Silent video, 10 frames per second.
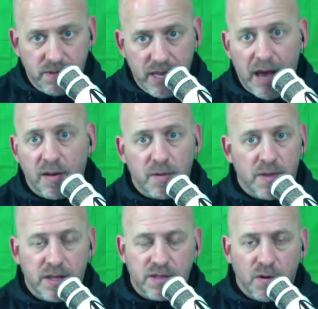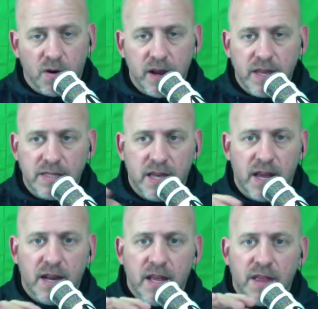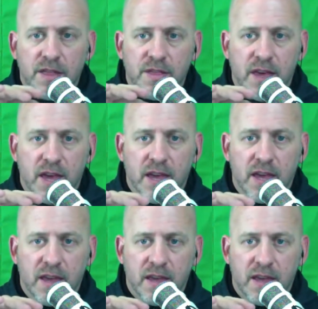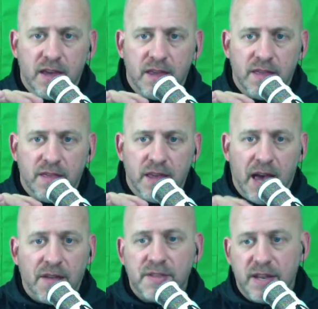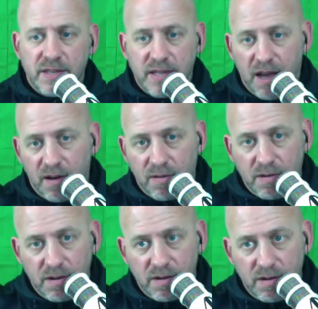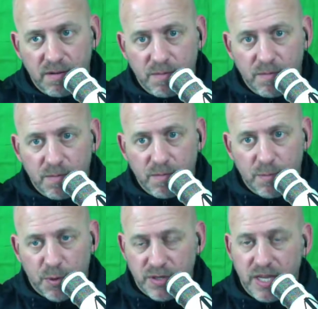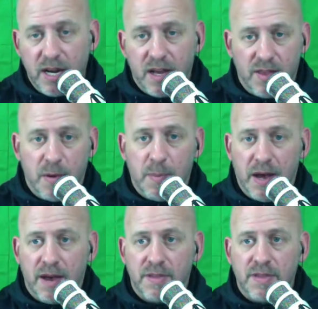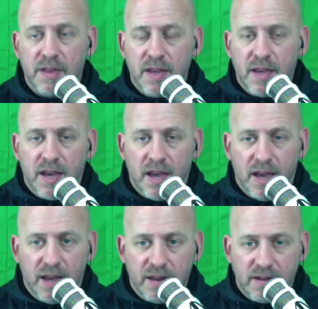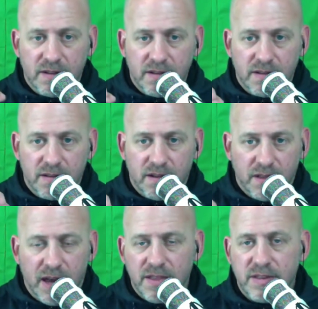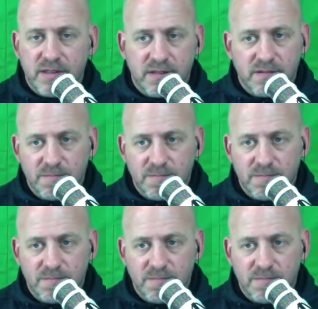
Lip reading: outcome of that story is that the athlete has now proceeded on that path, and a lot of this